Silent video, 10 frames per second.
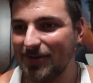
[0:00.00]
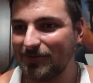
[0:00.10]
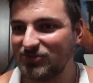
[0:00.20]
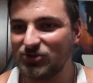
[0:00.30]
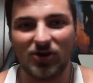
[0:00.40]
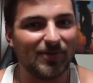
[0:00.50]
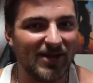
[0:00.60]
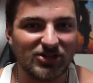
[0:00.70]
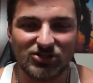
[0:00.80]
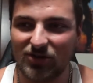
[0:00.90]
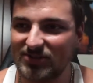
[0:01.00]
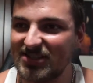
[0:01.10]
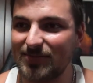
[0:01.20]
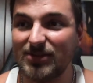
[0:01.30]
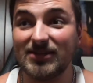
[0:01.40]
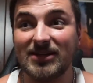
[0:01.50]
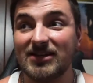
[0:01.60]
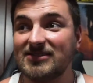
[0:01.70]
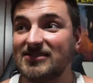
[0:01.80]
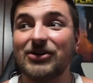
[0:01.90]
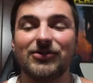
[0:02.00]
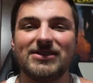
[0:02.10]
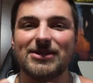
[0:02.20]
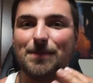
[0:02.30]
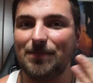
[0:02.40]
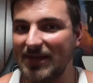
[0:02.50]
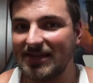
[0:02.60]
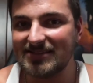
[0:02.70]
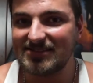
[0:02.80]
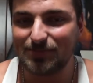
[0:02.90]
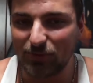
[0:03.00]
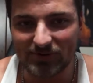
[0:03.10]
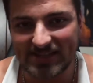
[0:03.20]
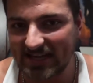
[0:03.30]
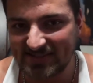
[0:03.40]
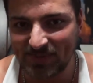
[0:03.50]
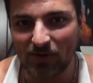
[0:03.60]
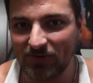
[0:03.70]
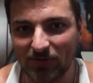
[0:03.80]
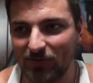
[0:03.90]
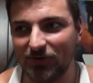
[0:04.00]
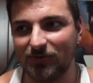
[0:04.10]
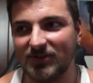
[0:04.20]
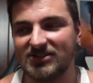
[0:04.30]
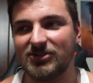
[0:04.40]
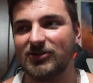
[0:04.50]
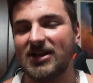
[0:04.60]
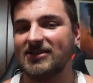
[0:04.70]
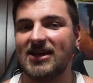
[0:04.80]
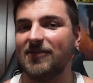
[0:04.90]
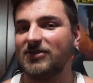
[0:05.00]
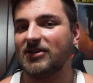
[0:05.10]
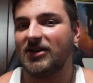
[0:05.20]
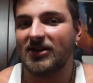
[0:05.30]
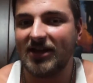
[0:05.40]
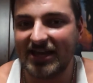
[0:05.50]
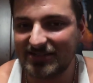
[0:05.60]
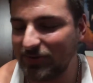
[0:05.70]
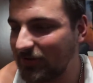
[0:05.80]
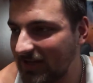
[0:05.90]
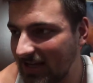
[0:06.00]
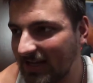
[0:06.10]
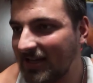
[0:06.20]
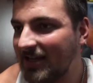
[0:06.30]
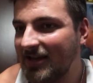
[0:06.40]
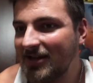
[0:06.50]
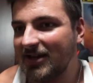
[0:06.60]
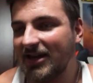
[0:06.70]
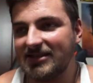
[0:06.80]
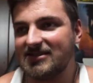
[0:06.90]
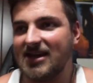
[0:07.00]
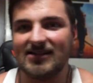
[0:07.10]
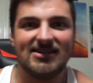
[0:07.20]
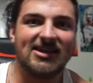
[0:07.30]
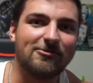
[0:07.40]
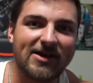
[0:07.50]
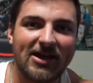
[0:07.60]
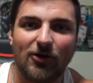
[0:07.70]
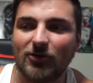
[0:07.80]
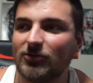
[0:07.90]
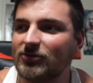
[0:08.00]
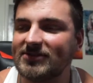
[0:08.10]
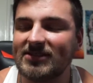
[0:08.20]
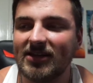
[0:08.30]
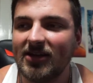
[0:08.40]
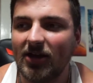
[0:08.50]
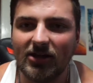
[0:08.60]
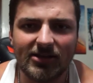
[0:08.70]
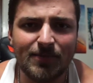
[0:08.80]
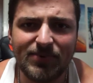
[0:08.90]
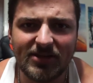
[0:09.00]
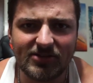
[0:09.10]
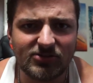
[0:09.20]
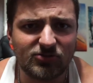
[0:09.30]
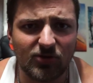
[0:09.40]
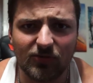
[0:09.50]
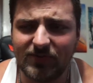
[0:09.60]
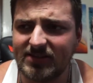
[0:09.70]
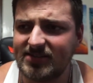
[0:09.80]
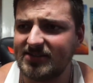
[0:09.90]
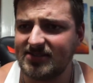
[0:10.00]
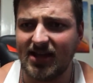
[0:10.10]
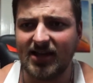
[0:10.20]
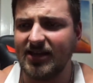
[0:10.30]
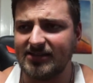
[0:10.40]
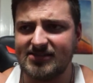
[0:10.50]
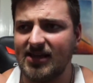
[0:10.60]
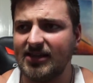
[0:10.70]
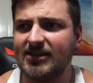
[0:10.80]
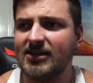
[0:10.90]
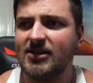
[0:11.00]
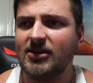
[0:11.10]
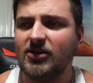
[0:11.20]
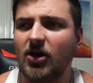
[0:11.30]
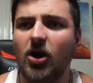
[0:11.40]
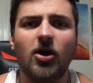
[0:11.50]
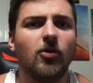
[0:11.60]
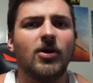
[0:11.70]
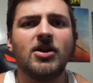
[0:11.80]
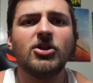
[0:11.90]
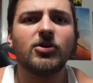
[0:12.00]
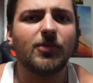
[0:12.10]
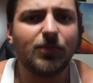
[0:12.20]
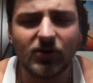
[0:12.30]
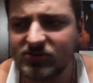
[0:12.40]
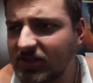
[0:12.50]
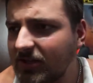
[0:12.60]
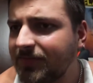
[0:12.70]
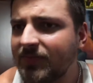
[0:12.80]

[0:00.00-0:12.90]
strongman show. It's going to be still the biggest sports expo in the world once you're allowed to have the expo again. It's not taking away Arnold's Olympia trophies. It's not like, oh, another person.